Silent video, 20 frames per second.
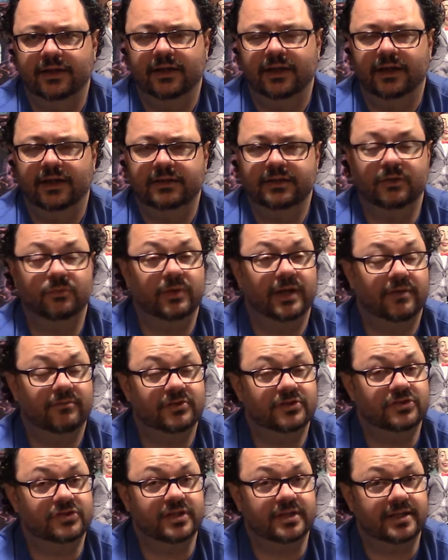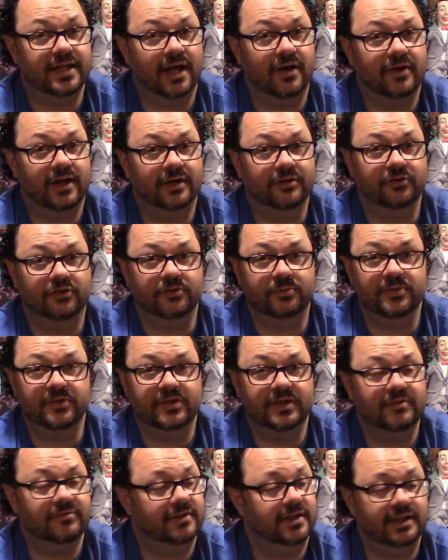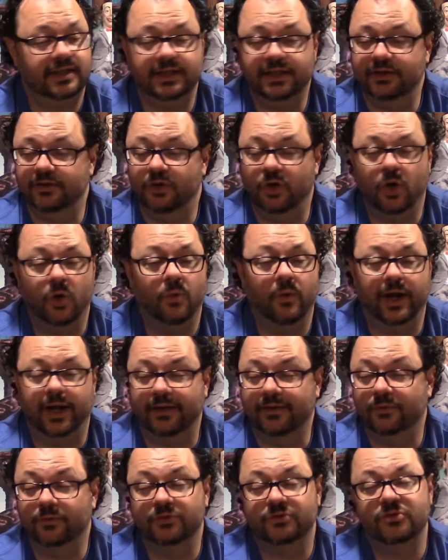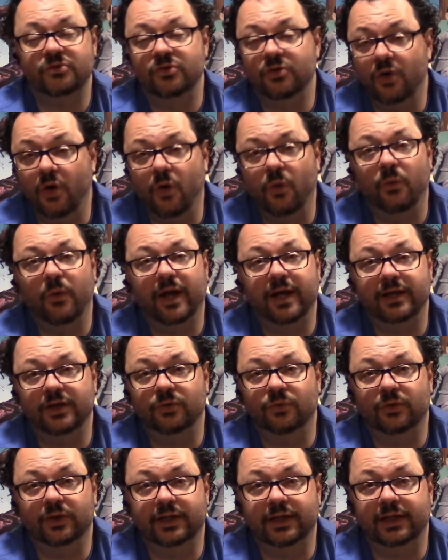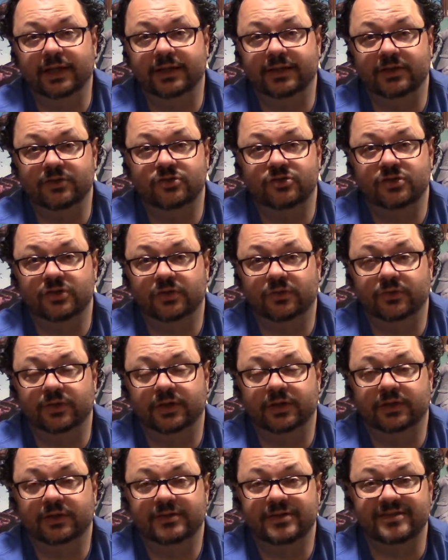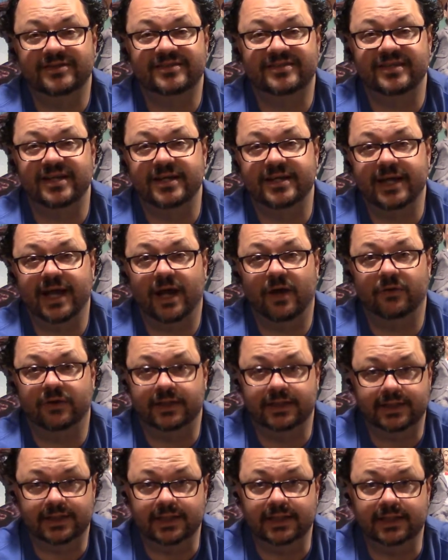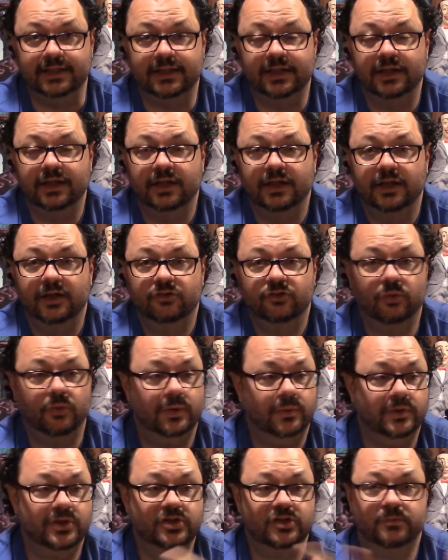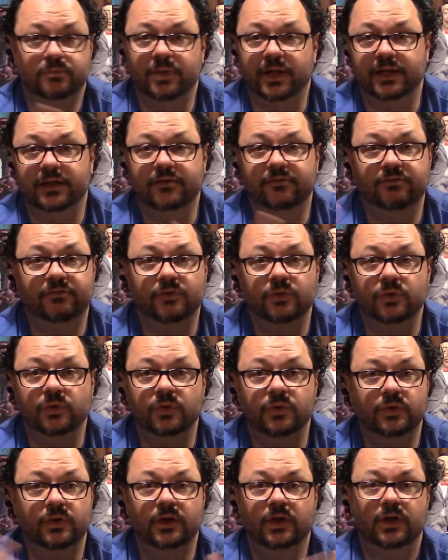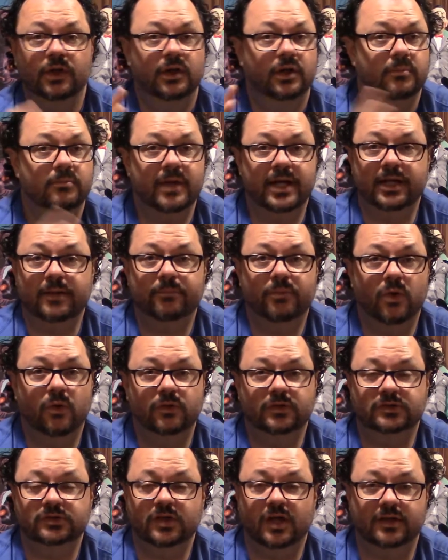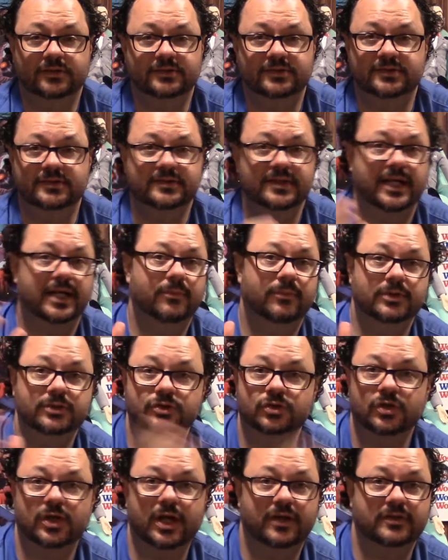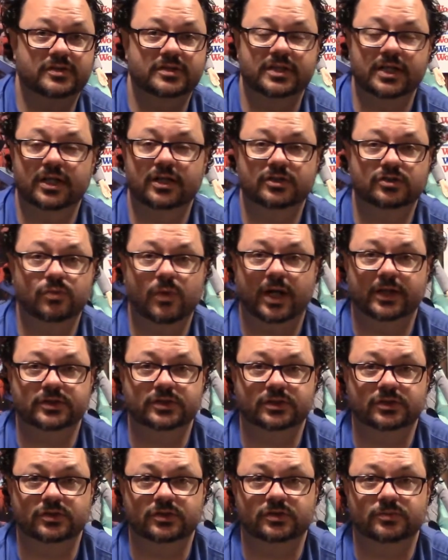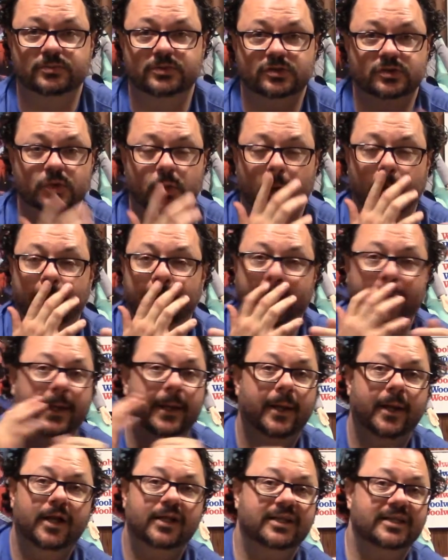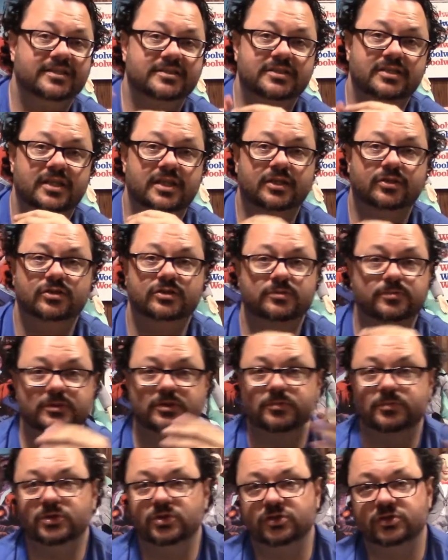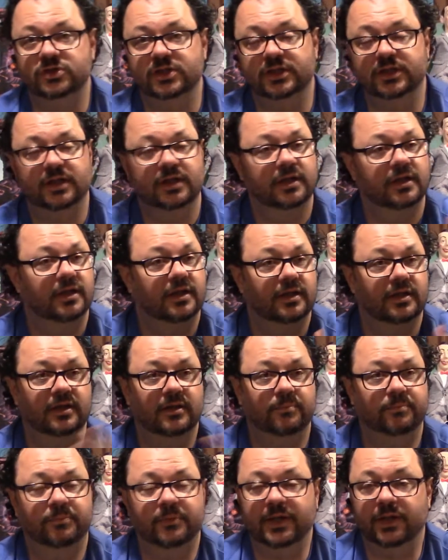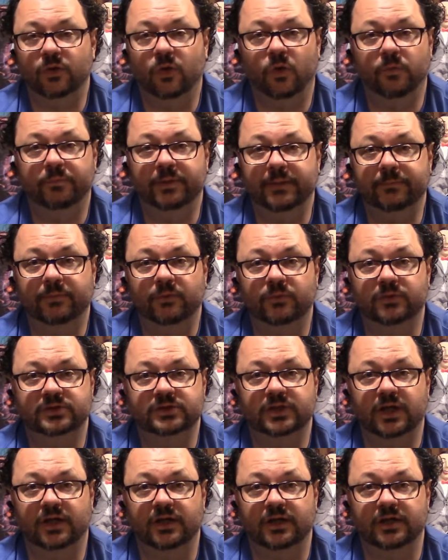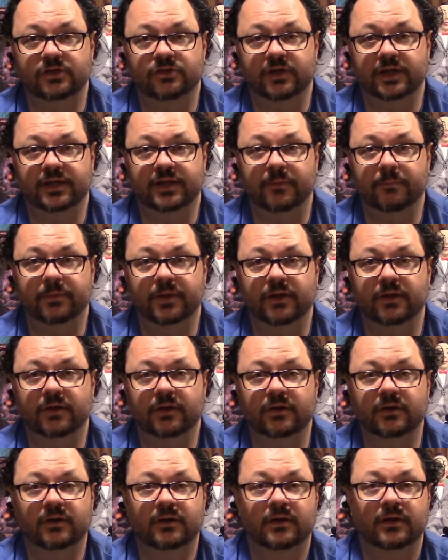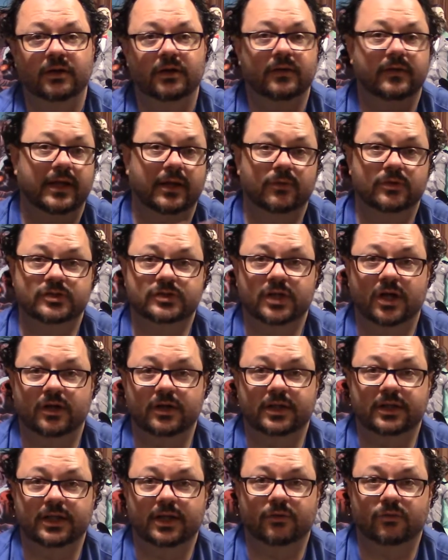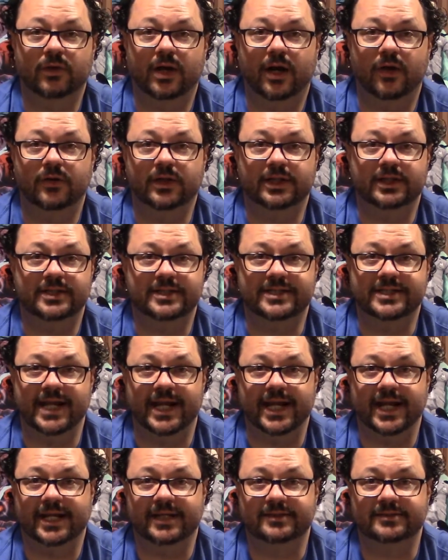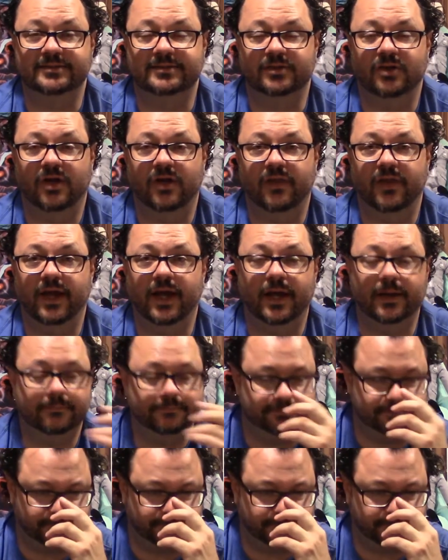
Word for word: Did we ever sit down on Christmas Eve to eat? No way. There was no way you were getting these children to sit down and eat. So we would just pick the food, make a Polish sausage sandwich, go downstairs, watch the Christmas story, listen to the Christmas music. The, the old people were starting to drink the beer. They were starting to get rowdy and dance and all that.